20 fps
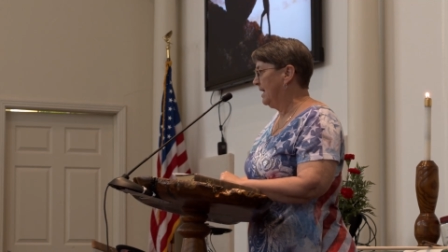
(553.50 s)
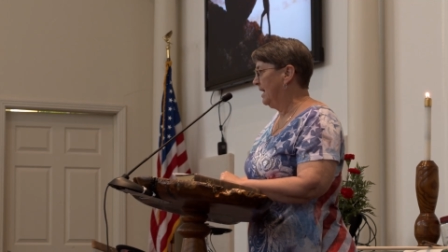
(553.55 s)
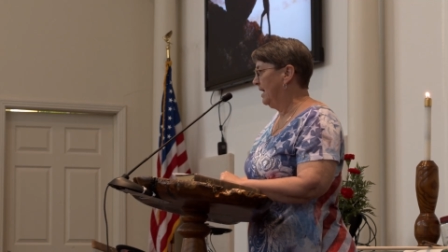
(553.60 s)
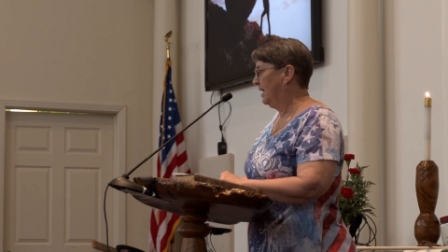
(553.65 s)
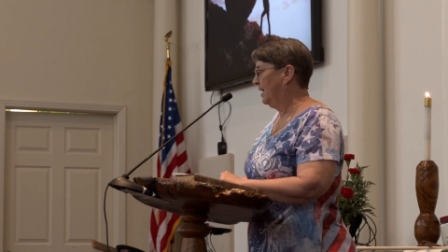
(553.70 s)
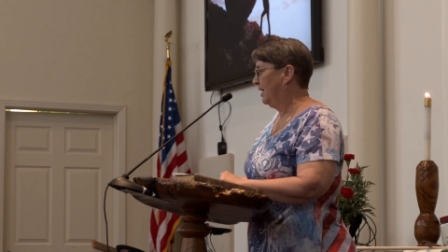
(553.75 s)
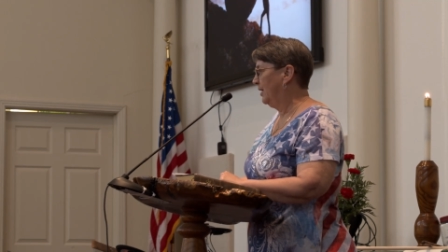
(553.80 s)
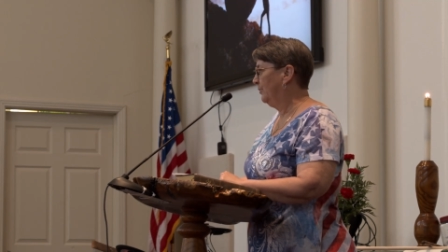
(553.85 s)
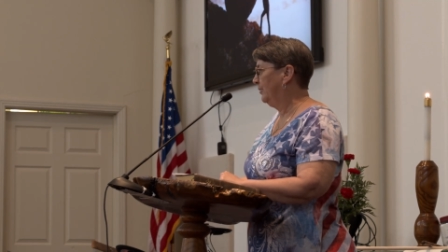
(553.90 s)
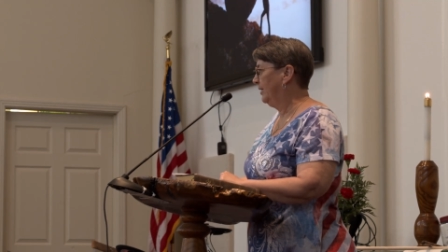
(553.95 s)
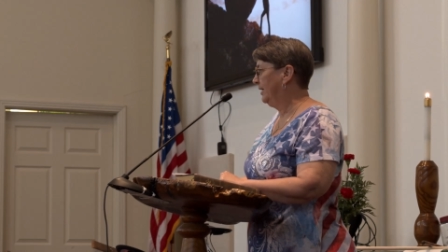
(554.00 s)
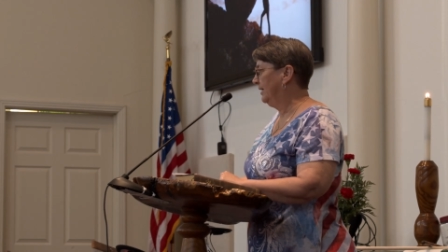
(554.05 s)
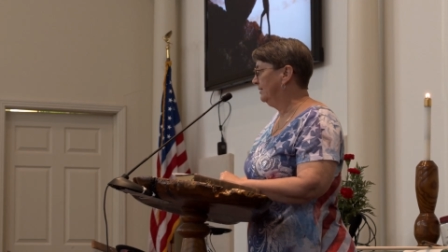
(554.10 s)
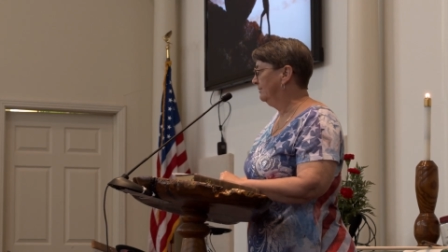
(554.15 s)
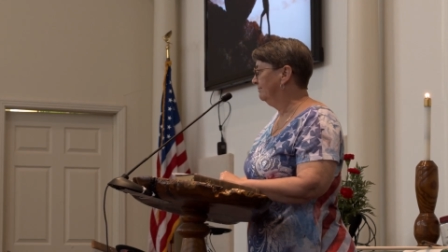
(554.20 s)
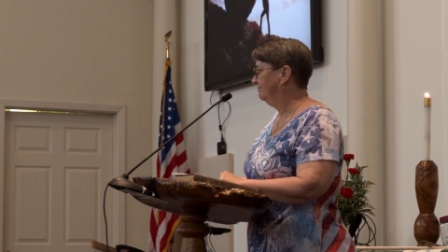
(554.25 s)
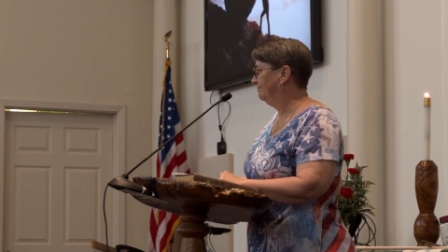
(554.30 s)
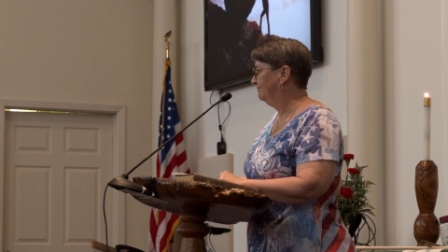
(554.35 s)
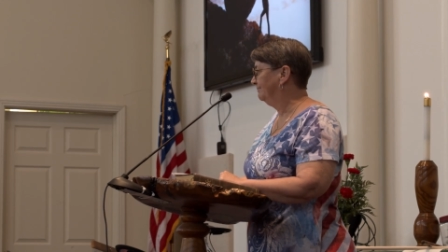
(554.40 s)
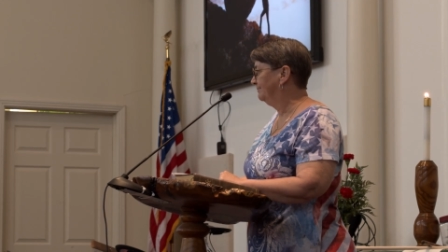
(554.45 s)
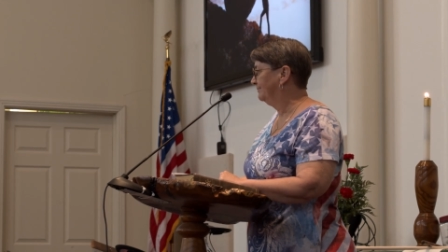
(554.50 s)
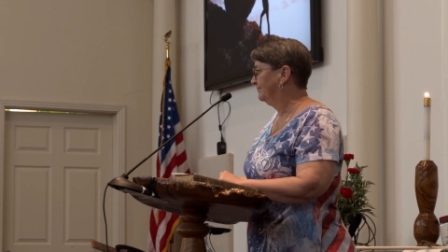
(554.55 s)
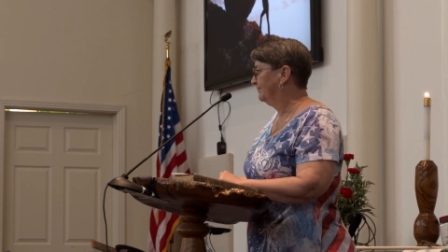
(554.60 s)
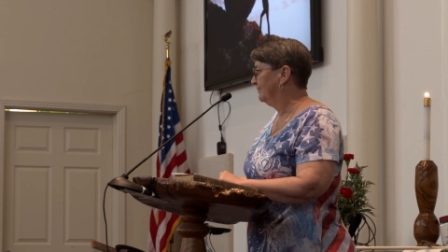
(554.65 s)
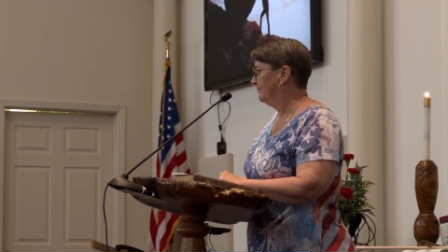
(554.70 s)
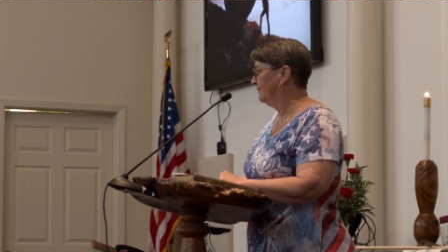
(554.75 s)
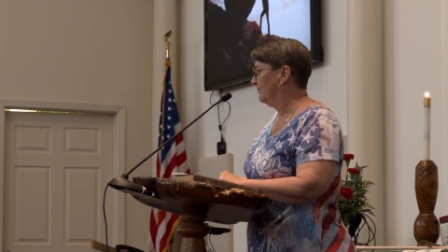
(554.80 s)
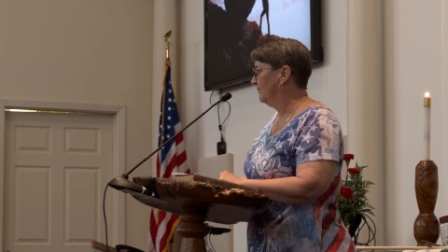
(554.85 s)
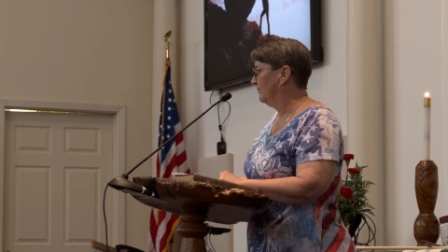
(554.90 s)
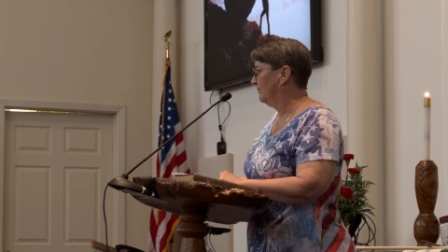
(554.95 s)
And I went,
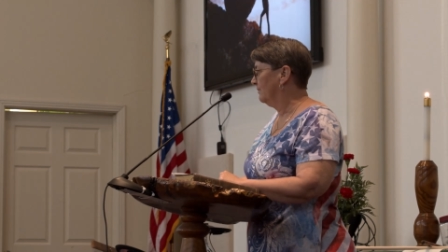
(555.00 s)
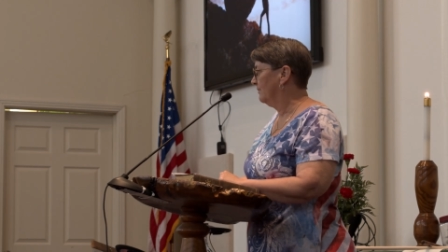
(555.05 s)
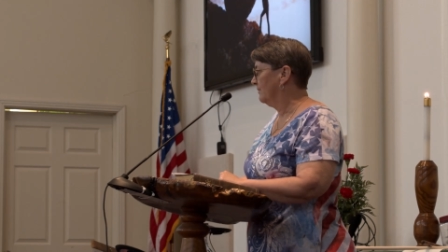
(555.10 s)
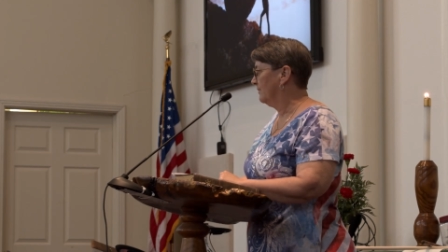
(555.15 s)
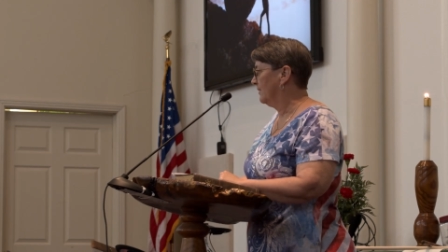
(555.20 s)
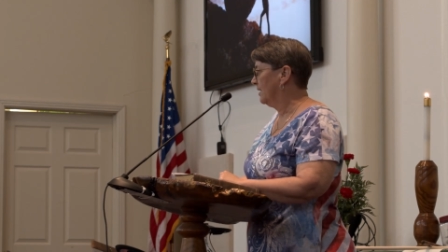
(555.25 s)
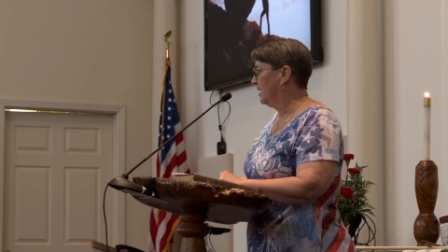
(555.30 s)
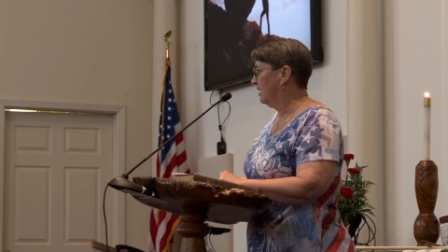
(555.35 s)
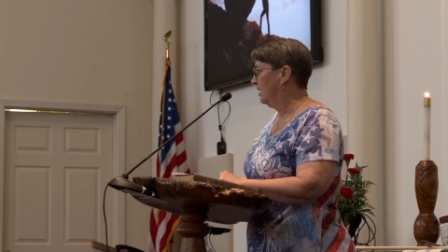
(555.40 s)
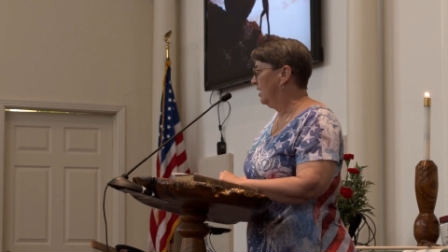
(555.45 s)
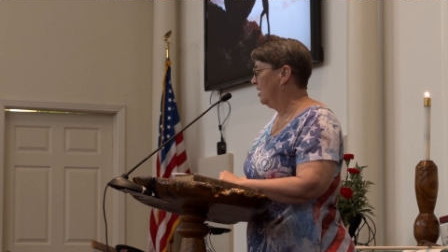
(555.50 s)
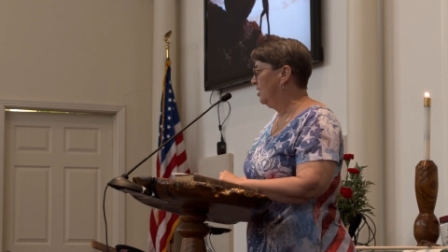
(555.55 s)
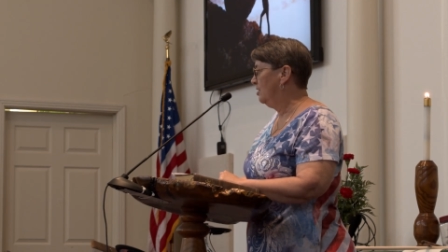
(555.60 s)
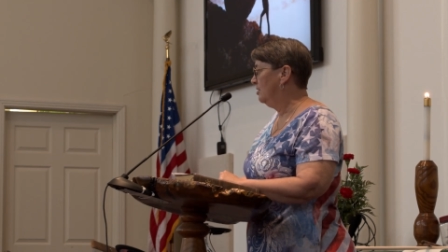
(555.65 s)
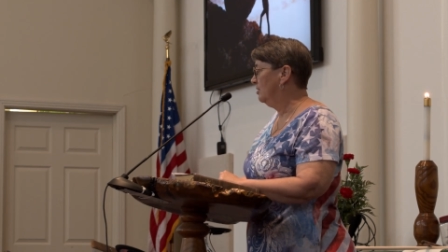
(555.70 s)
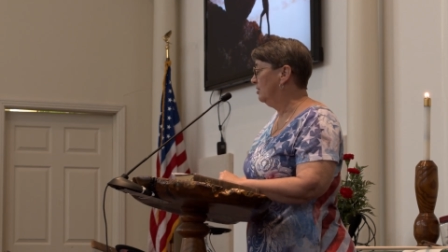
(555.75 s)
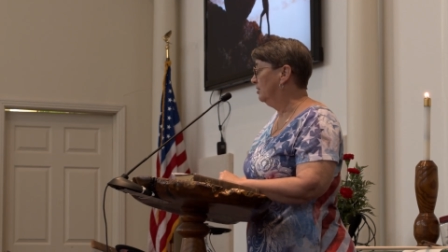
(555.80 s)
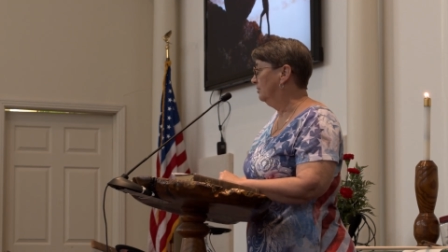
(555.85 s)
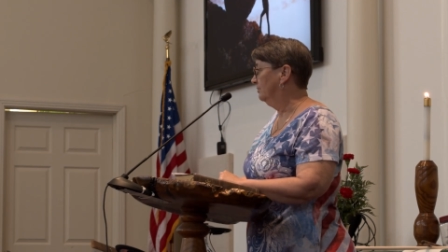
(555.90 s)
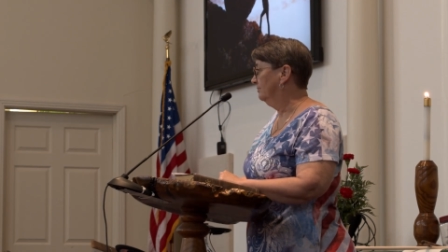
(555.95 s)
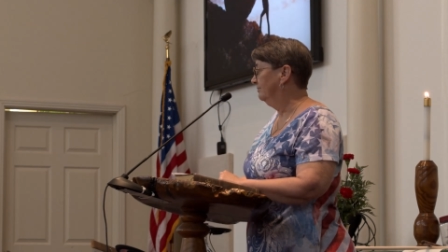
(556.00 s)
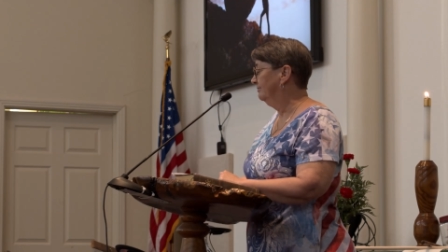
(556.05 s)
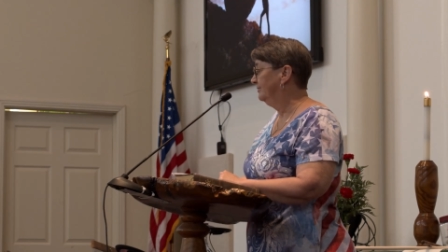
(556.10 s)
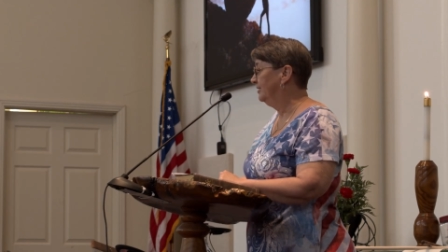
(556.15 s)
oh,